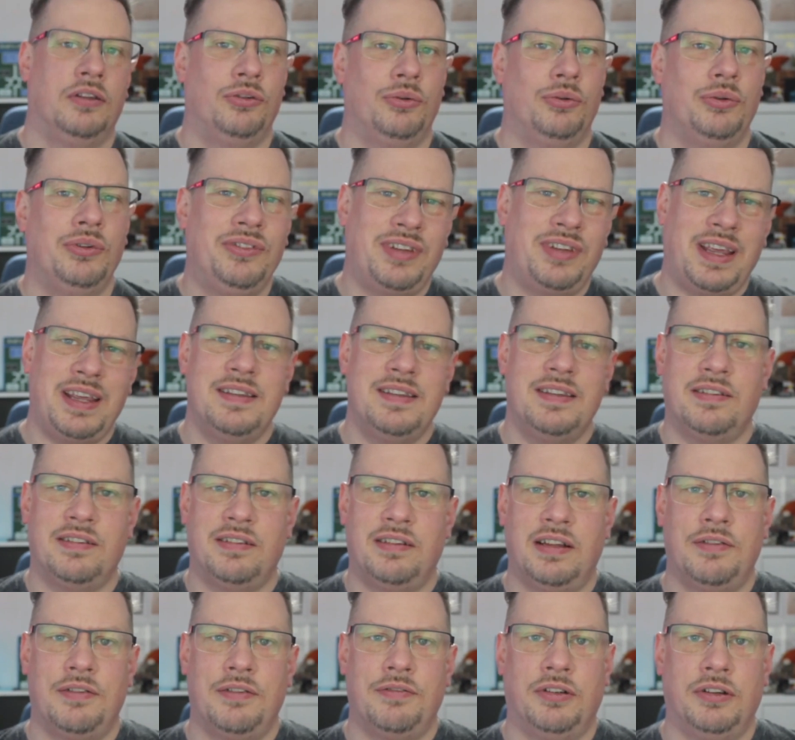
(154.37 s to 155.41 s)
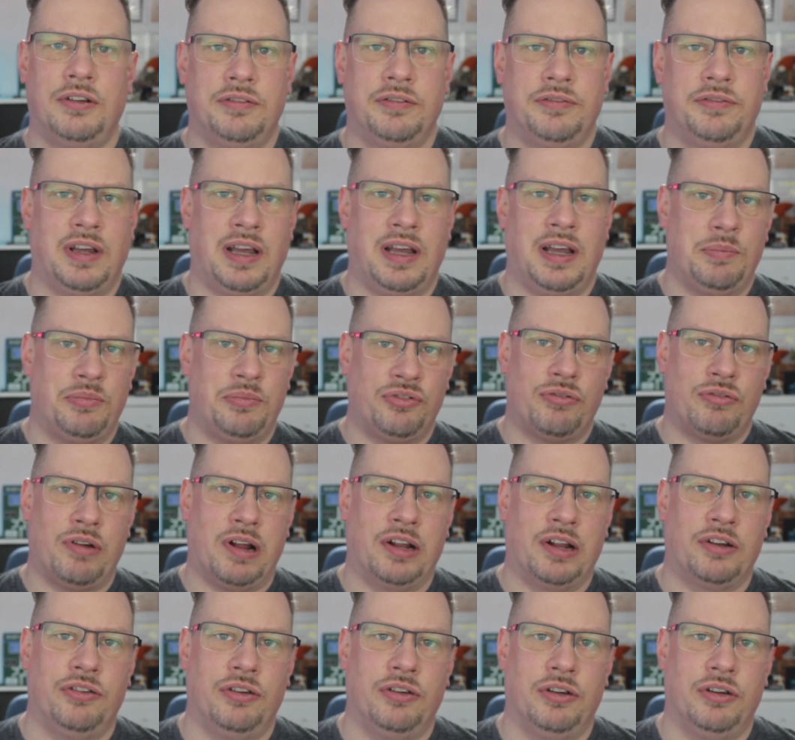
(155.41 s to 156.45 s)
To attain this level of
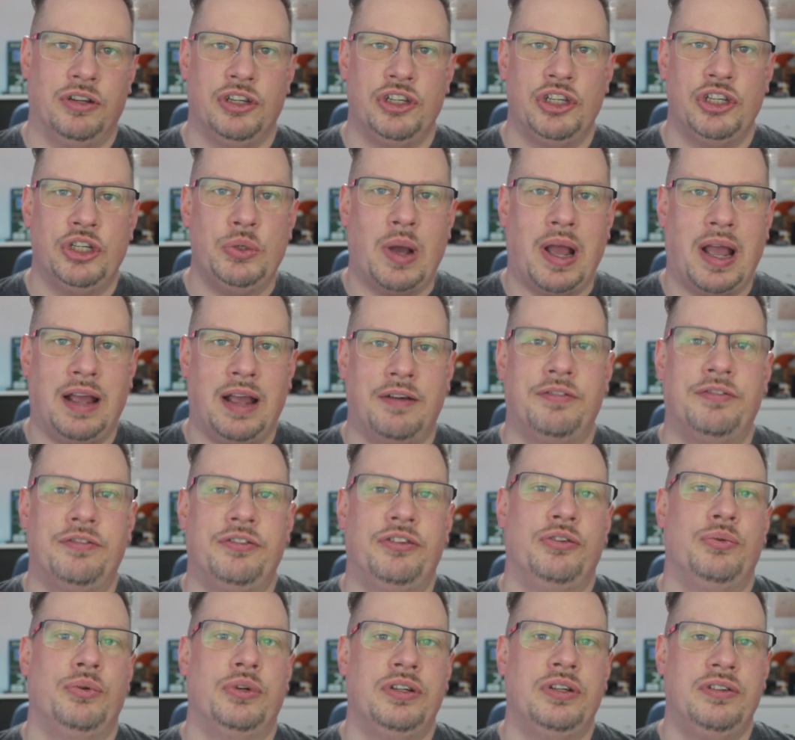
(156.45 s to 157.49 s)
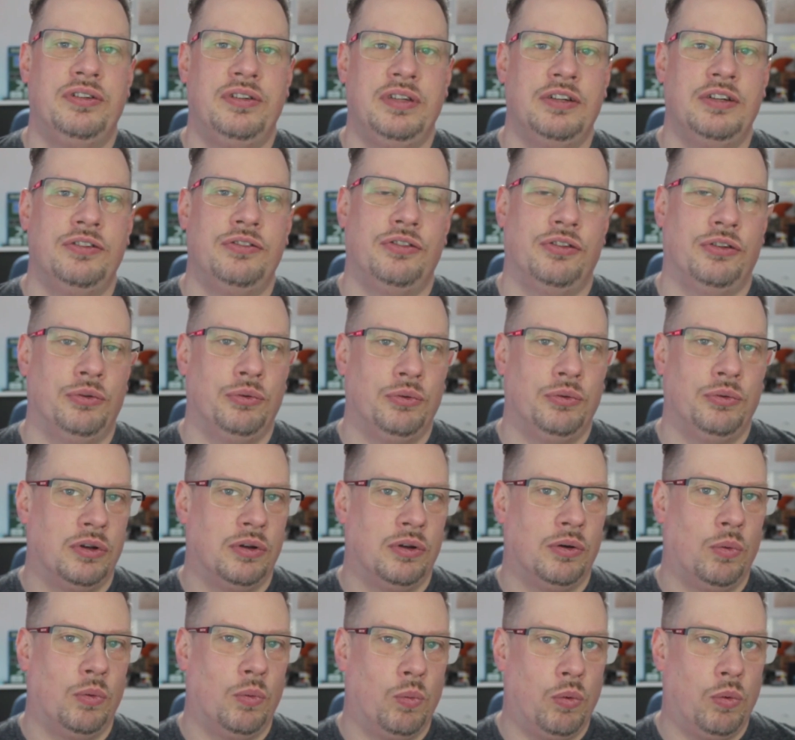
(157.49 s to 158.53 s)
abstraction, you have to adhere to
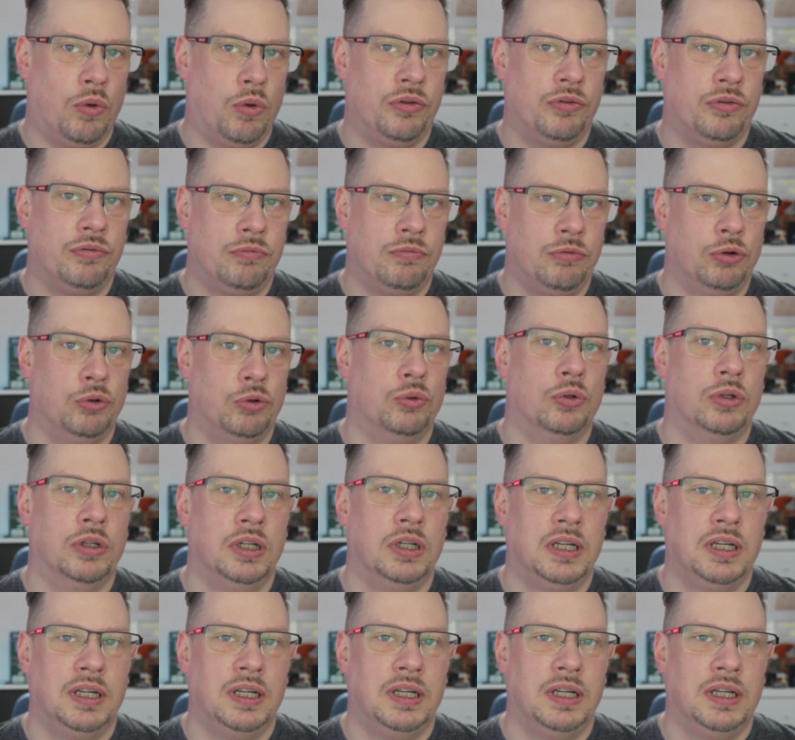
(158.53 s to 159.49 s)
one rule.